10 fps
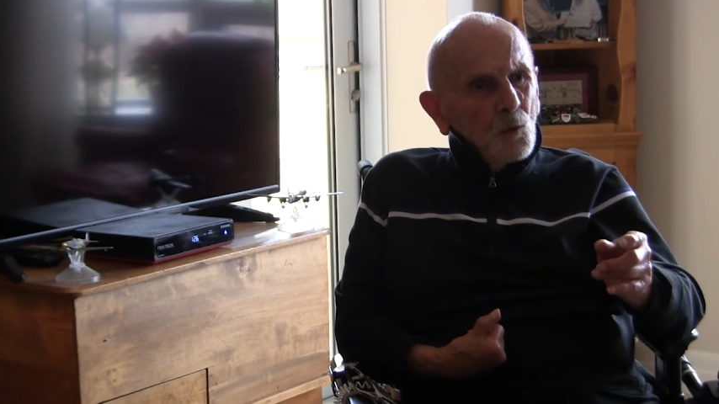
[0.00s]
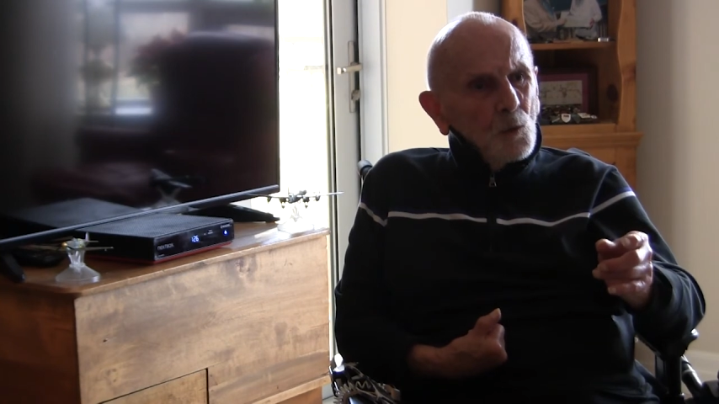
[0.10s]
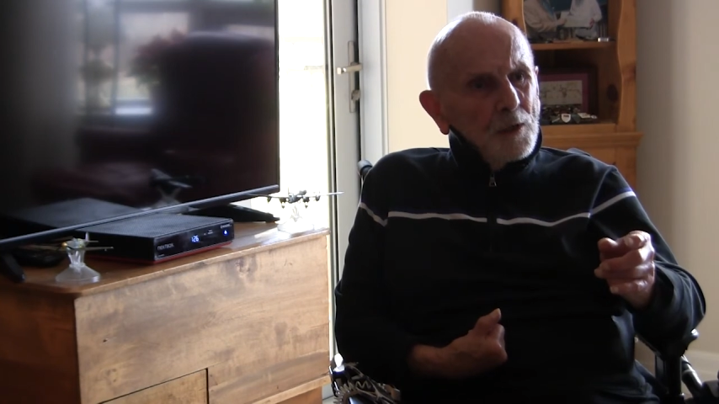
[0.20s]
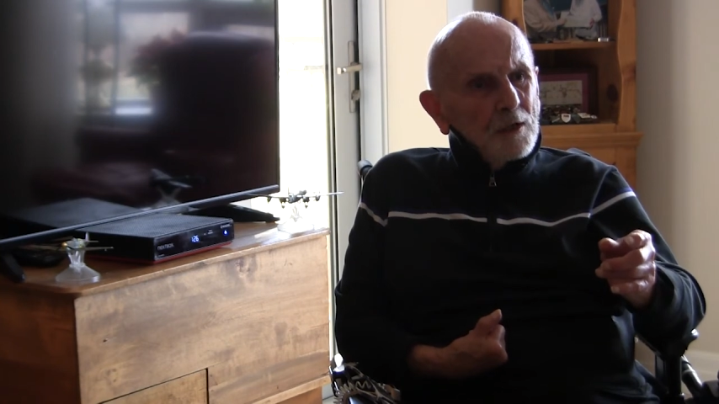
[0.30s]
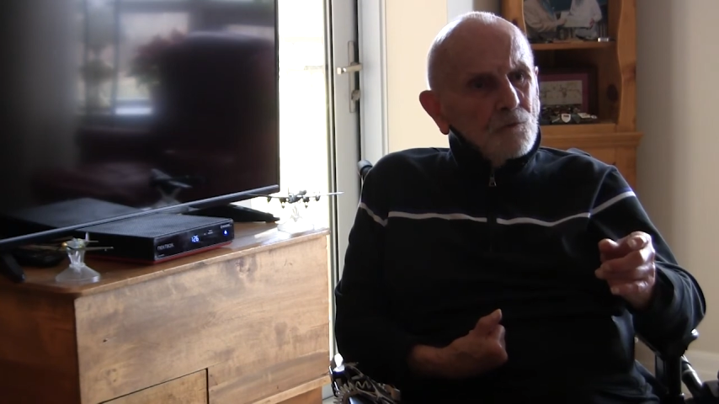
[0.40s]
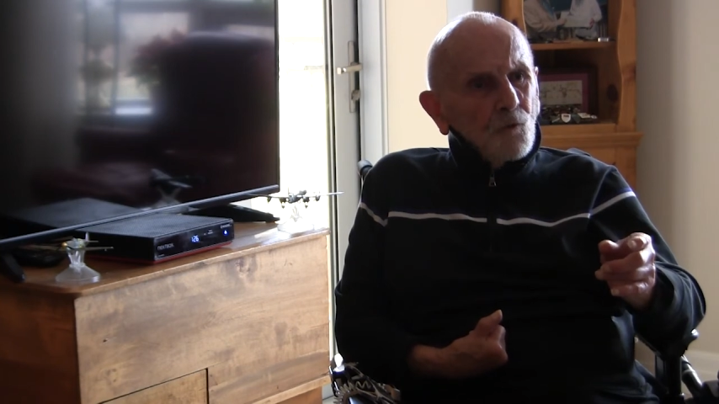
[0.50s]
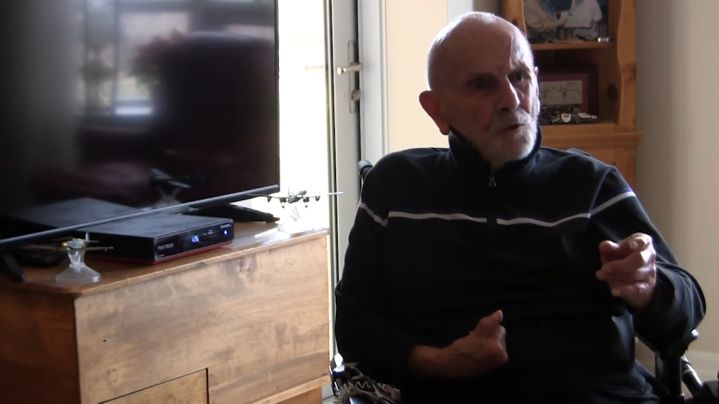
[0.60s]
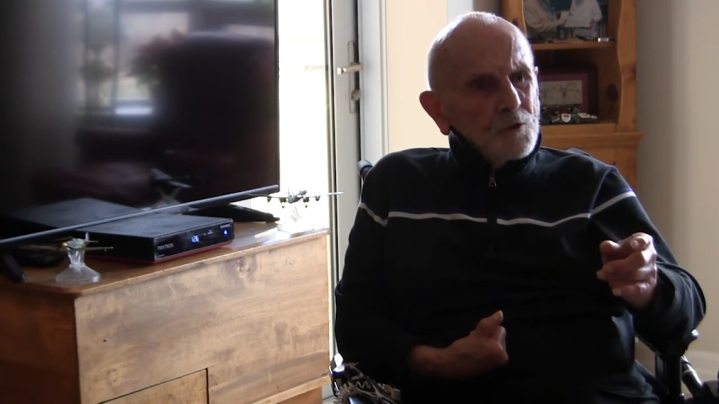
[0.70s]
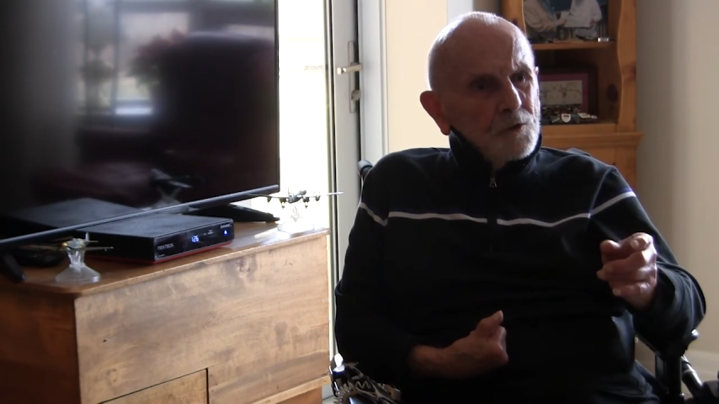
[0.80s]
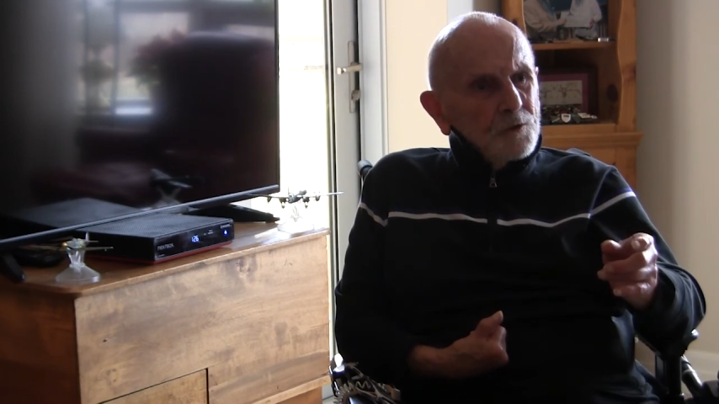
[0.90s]
We had
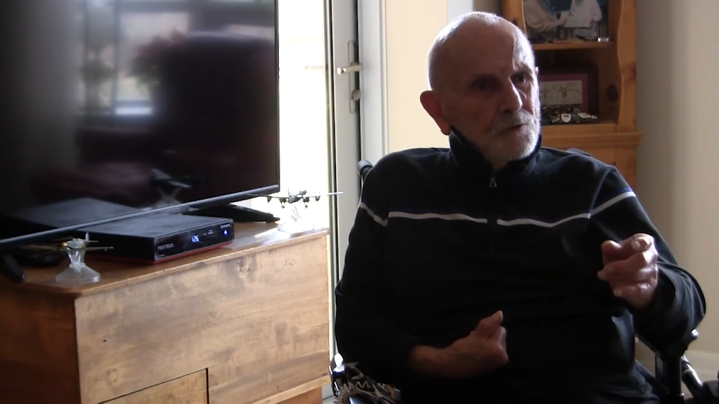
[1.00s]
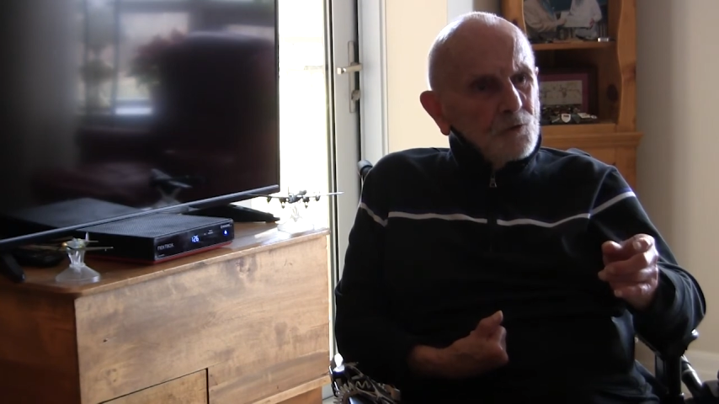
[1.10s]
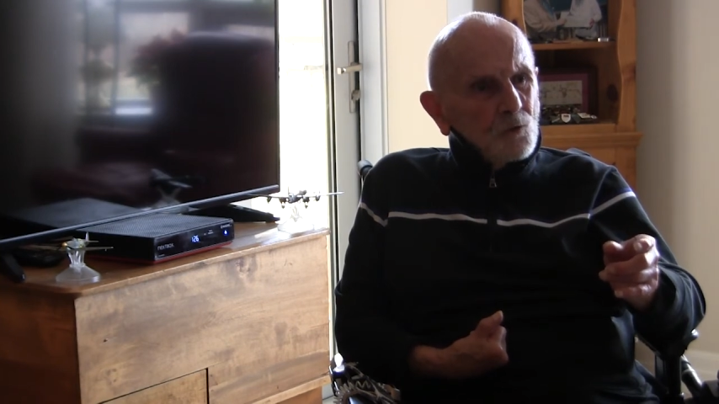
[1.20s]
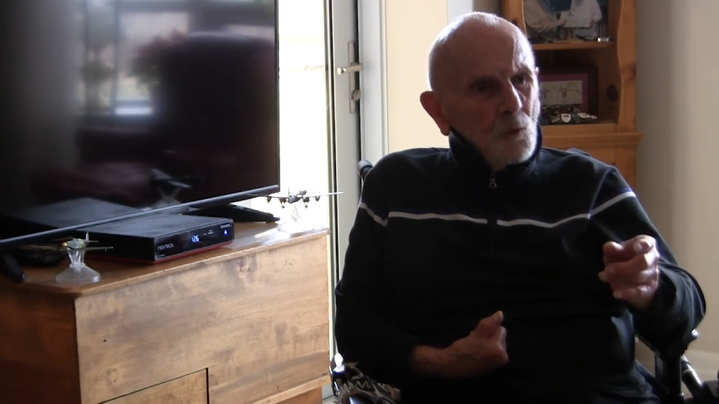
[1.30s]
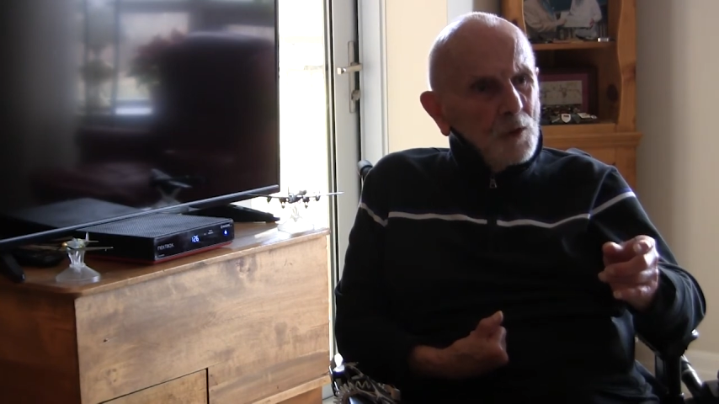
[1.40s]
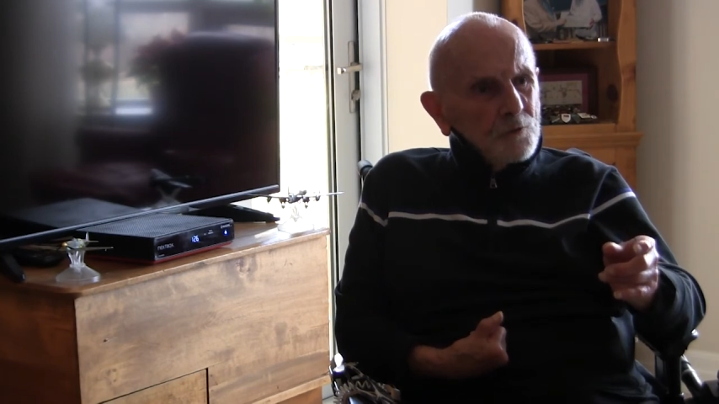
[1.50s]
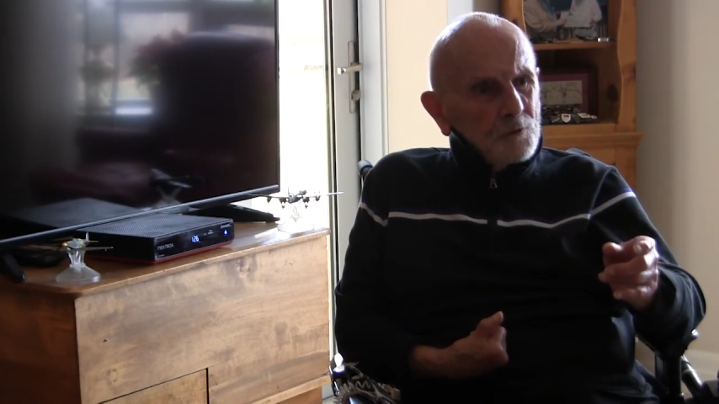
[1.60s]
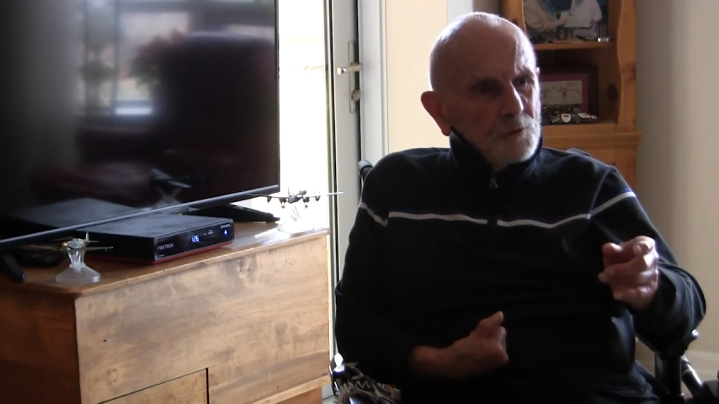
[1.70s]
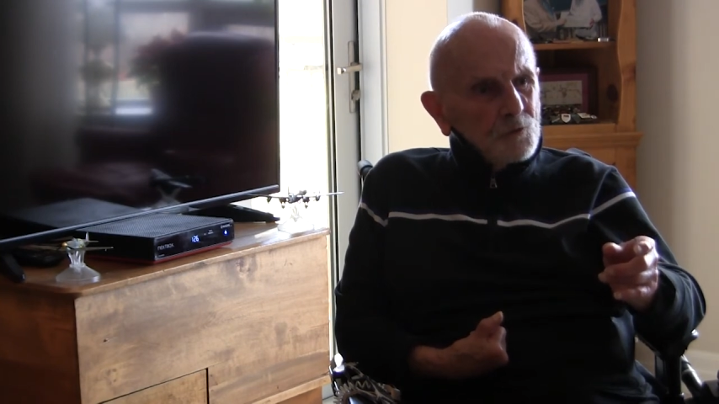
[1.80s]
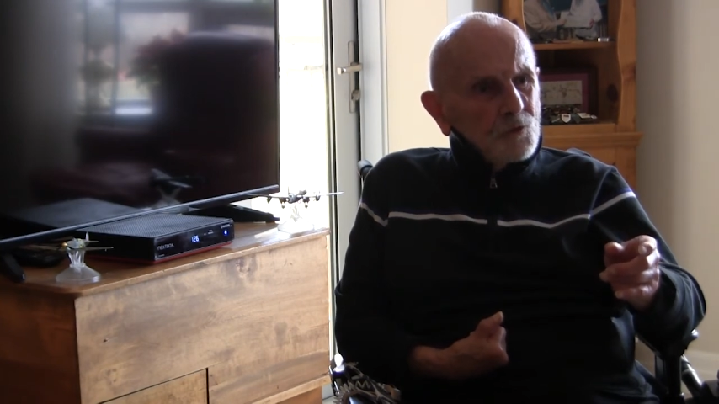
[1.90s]
14
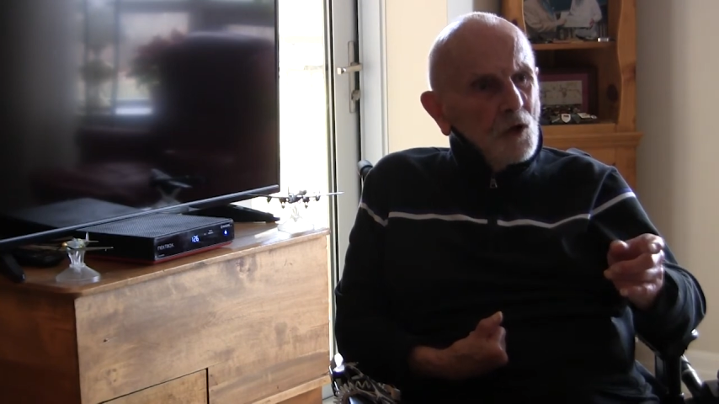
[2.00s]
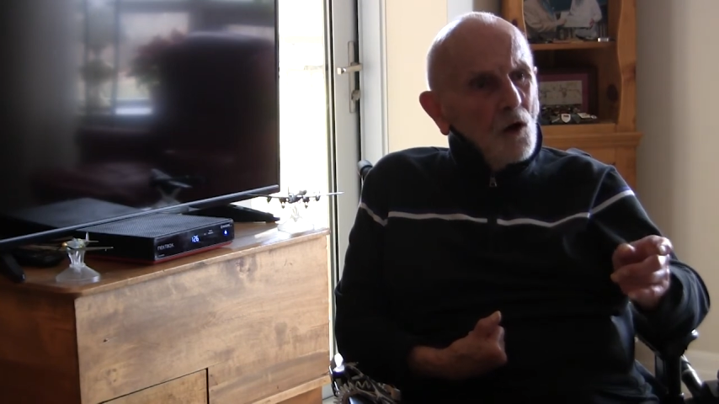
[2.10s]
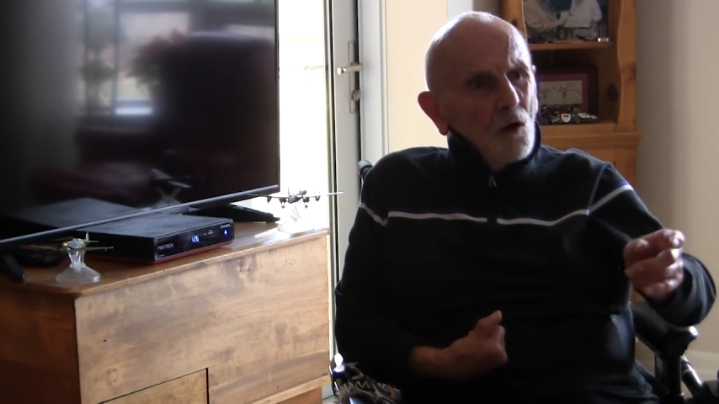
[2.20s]
squadrons,